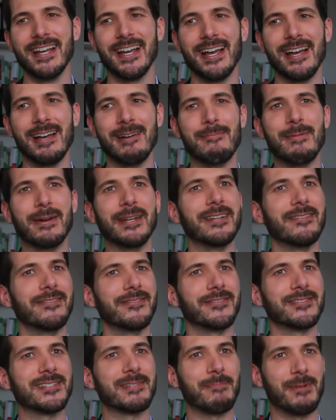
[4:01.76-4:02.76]
But
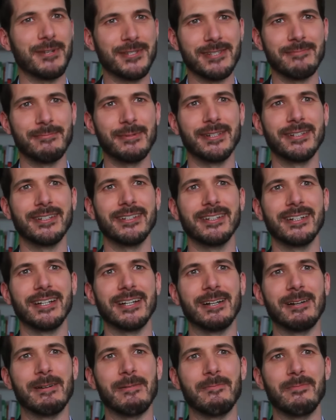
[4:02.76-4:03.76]
if it's possible,
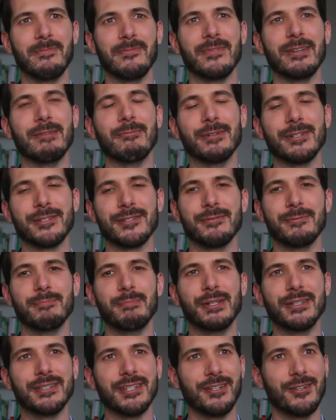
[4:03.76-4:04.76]
we want to
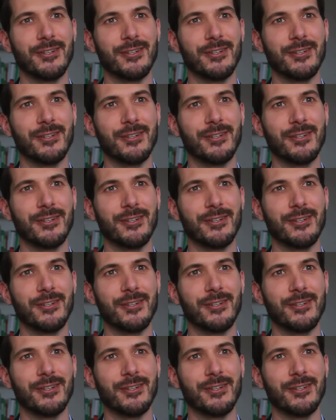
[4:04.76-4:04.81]
build a